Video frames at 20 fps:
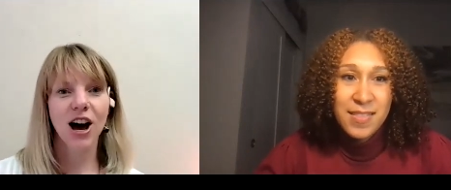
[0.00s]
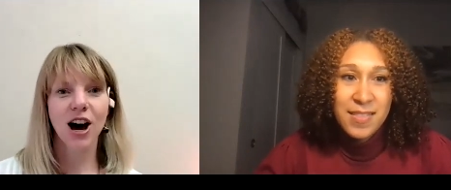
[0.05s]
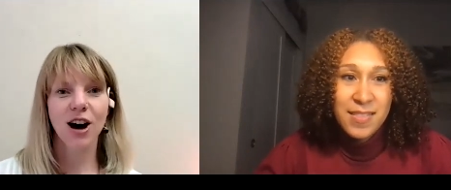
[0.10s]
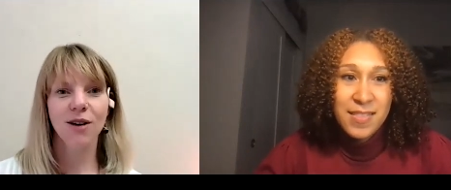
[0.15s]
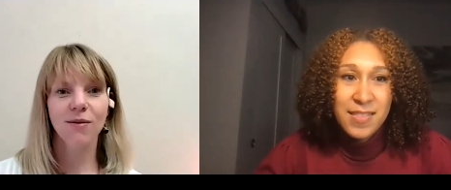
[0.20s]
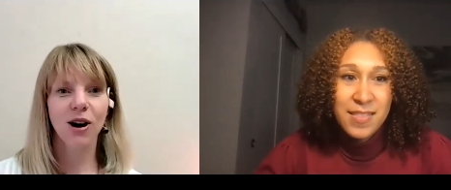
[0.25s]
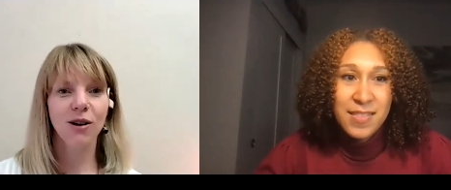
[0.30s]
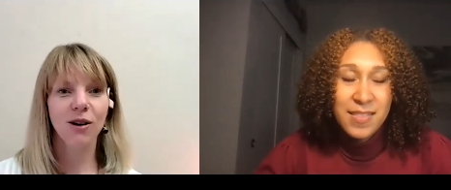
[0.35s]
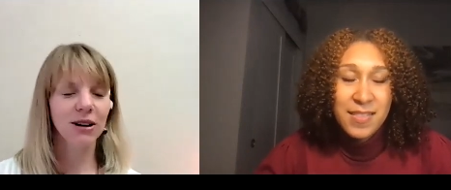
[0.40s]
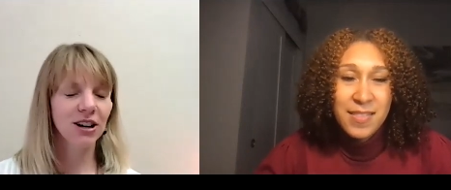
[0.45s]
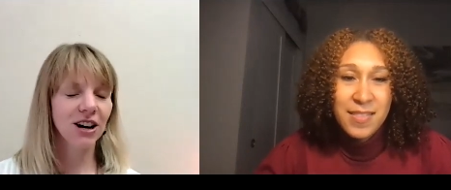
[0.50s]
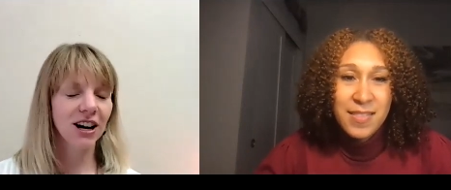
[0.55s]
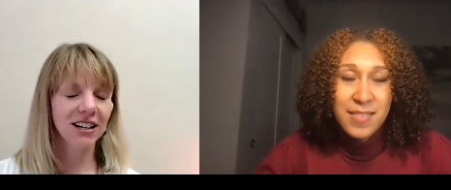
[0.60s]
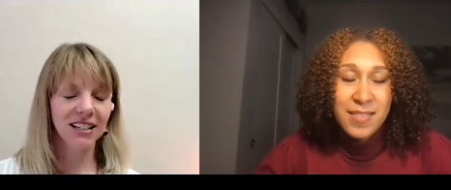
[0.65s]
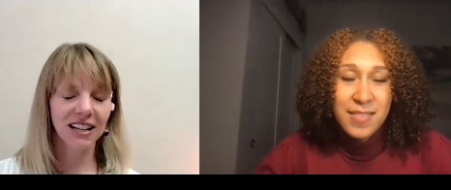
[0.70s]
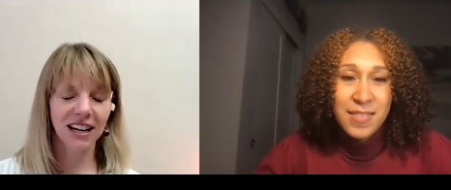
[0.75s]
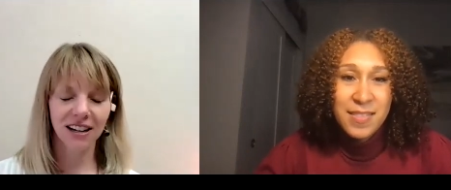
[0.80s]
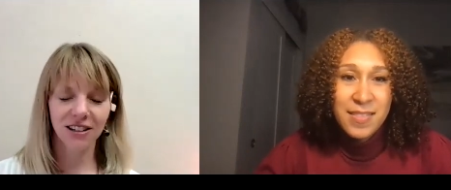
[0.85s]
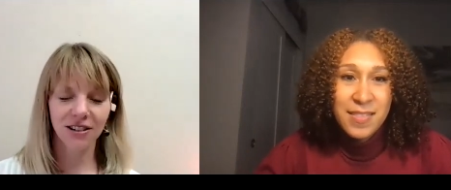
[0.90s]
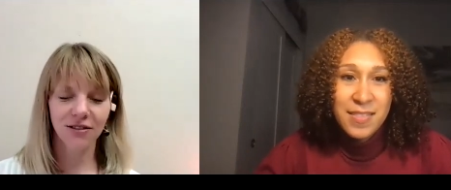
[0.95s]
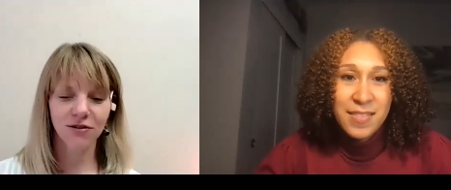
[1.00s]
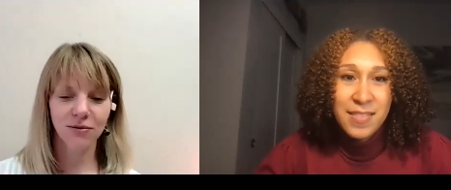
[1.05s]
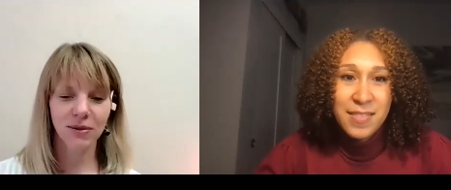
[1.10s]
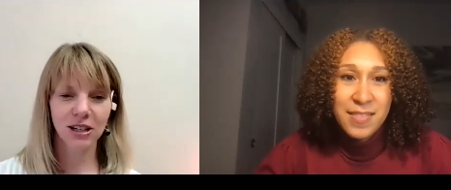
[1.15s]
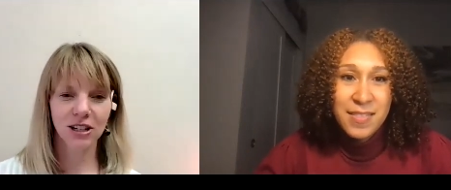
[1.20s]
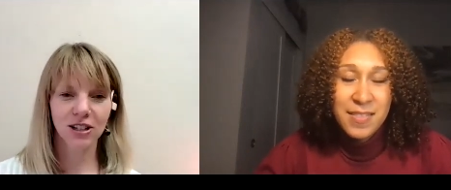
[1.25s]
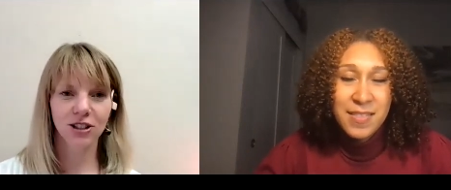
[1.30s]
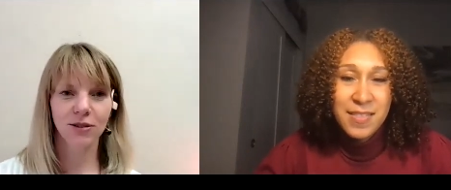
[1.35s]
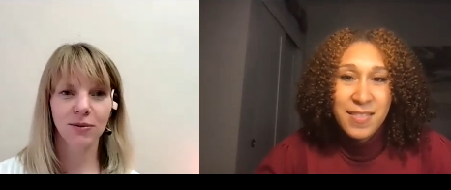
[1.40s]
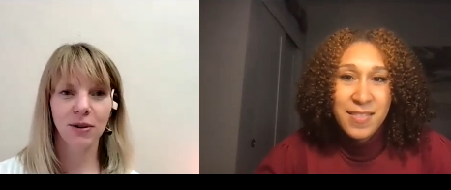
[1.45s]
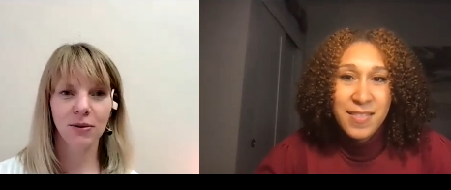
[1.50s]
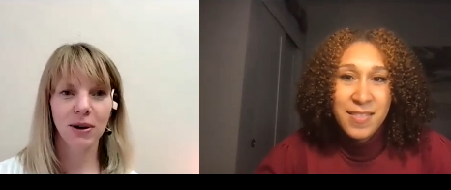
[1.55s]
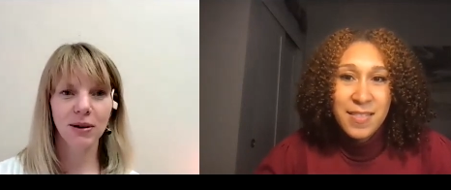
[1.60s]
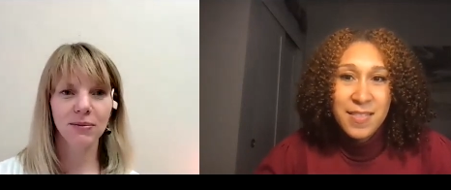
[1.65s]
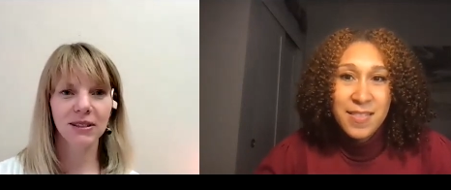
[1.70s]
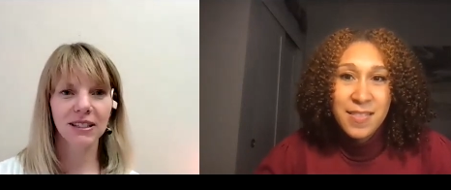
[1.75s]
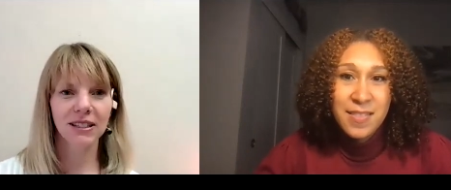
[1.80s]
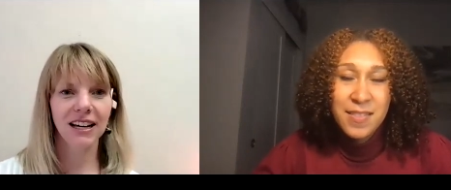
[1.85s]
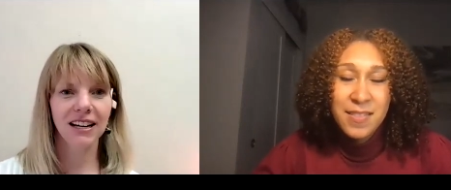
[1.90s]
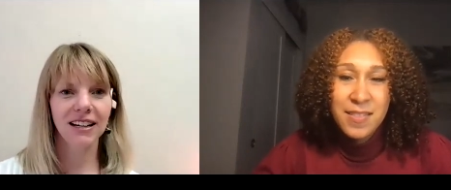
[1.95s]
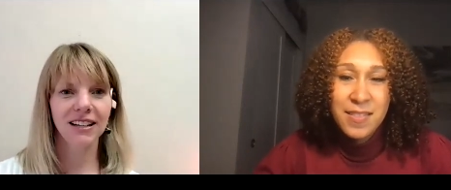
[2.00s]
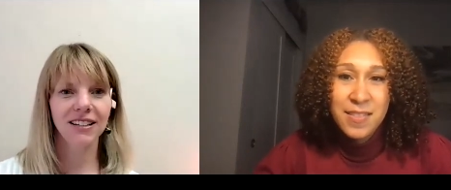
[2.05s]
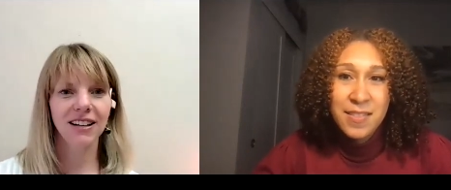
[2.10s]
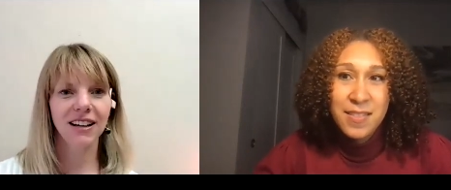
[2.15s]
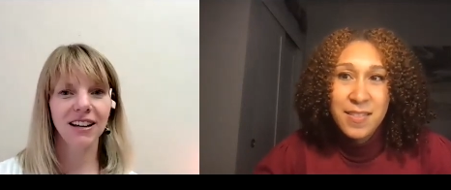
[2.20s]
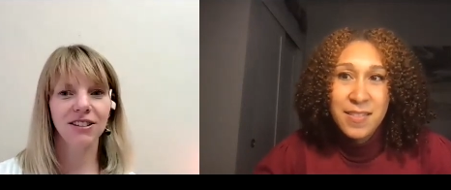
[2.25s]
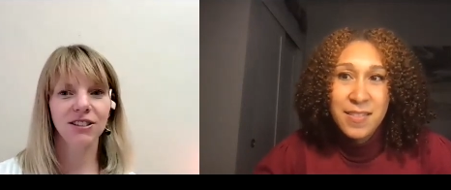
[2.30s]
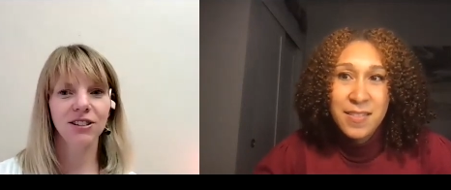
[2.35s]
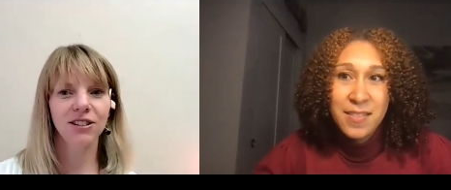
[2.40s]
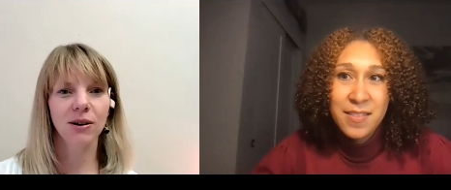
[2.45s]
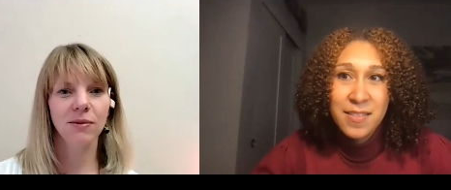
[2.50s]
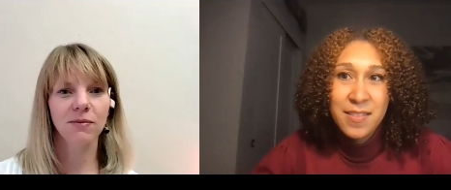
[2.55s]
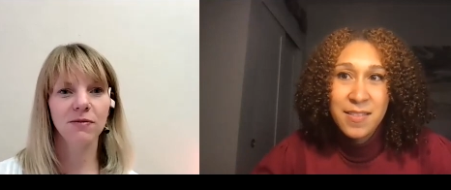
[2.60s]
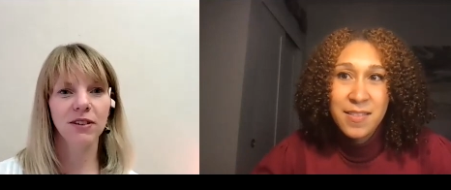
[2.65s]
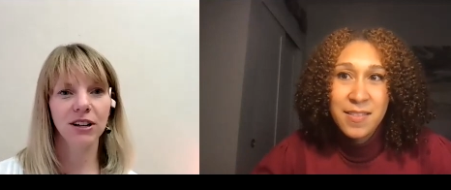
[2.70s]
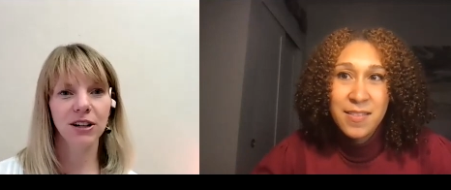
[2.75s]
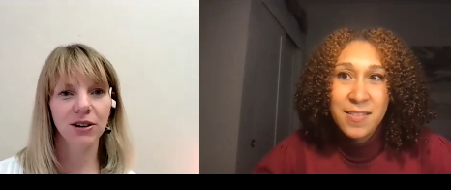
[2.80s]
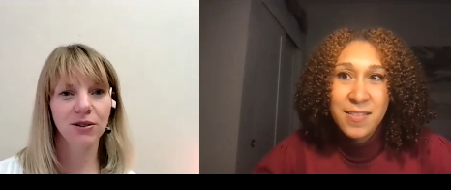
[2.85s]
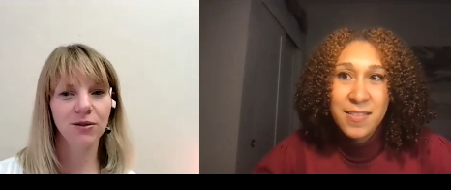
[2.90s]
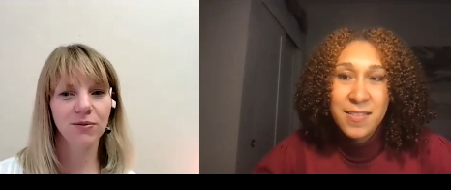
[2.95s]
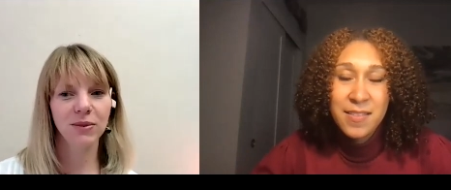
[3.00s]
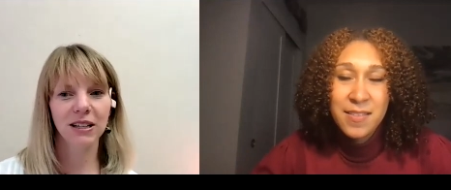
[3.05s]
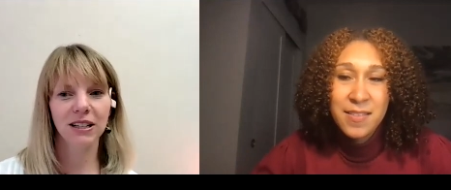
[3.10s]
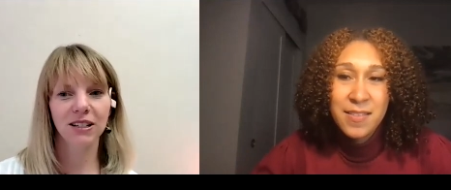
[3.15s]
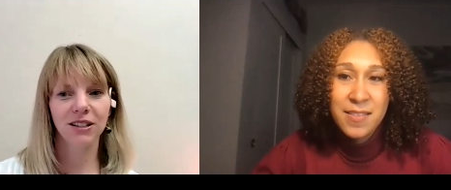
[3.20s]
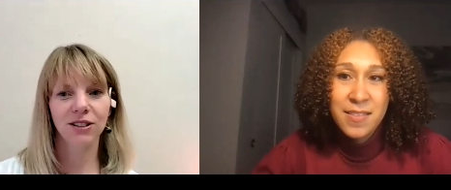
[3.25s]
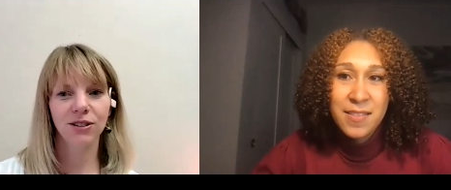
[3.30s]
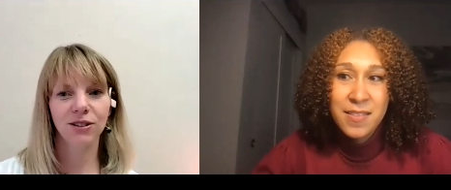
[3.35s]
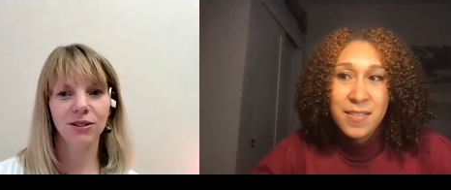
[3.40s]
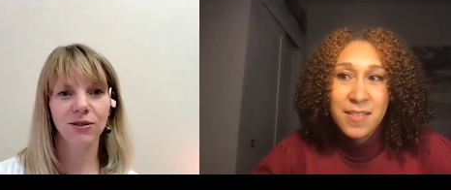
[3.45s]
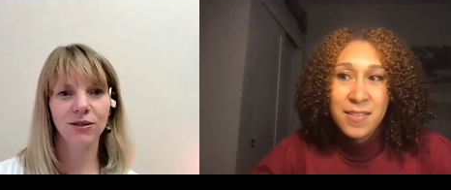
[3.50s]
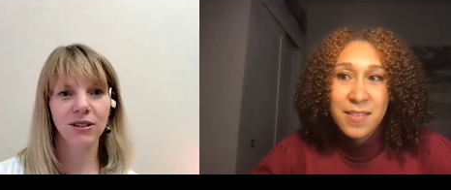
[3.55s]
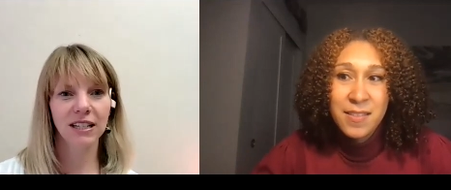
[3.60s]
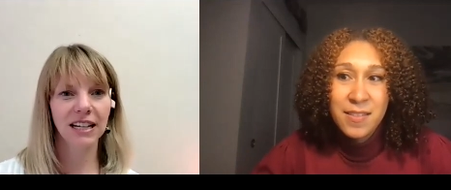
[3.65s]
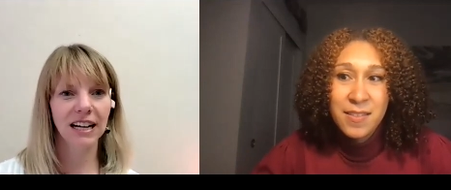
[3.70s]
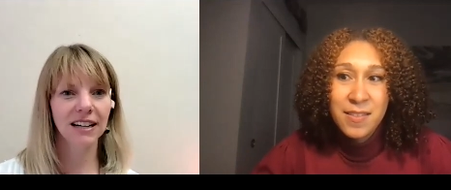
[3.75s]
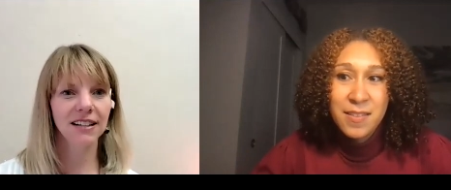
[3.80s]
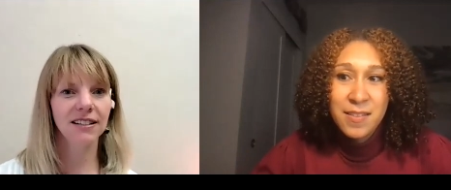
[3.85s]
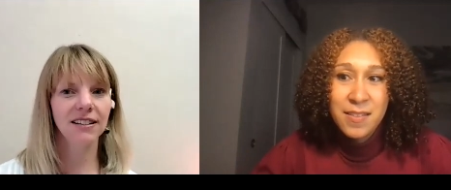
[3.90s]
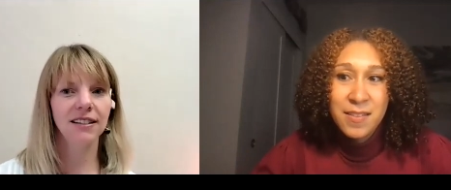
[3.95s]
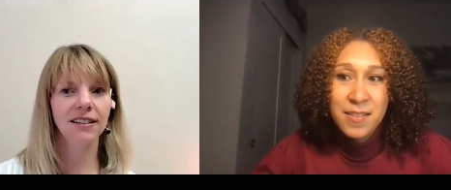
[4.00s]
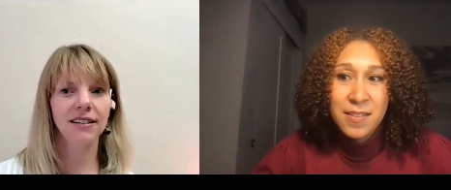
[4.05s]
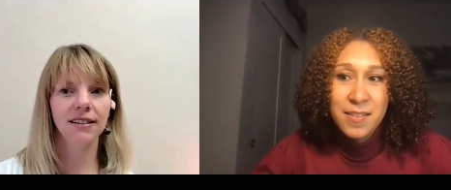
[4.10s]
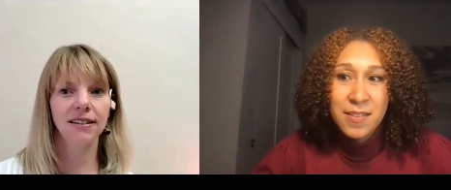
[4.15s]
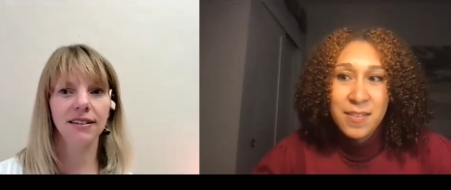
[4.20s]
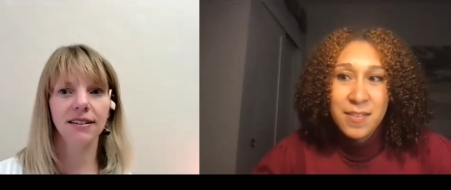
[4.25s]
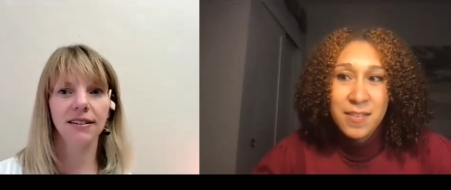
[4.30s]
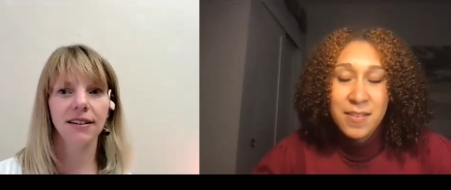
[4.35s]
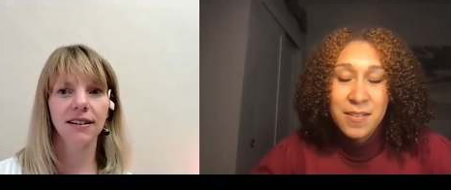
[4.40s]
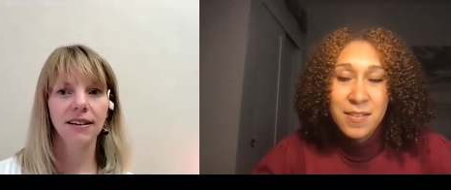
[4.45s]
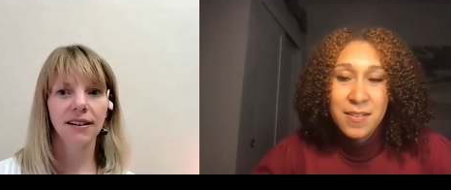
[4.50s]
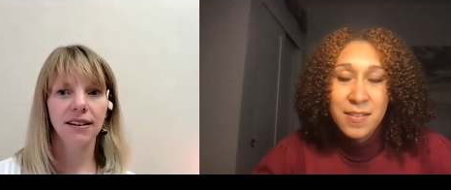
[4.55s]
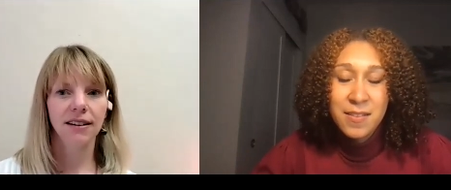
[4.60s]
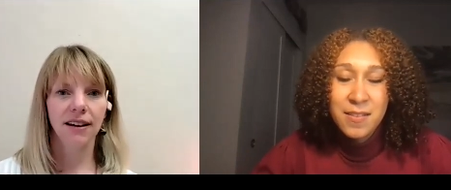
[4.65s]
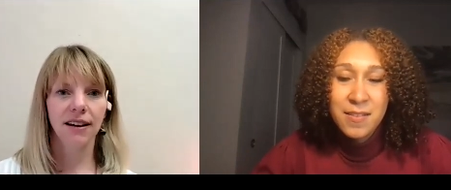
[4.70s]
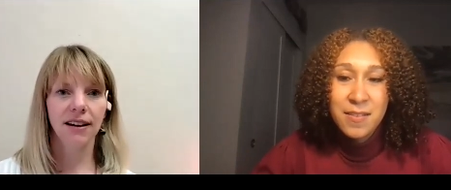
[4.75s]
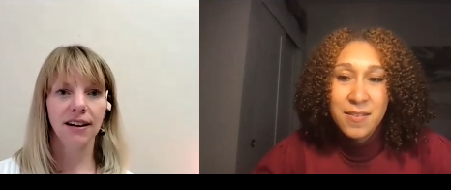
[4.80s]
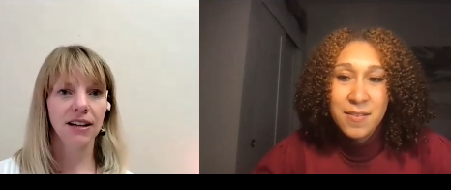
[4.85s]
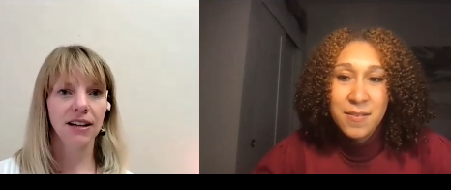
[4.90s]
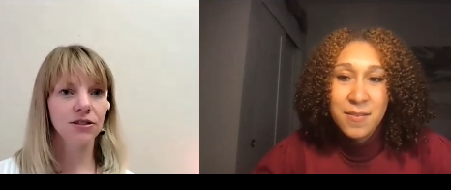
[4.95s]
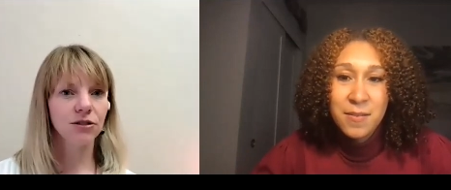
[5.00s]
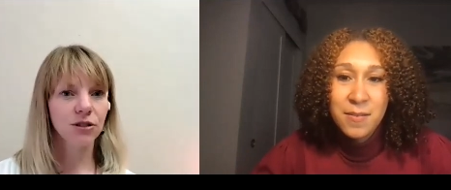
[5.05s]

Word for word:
Speaker 1: Um, all my contact information is on my website. And so I'm very open to connecting and and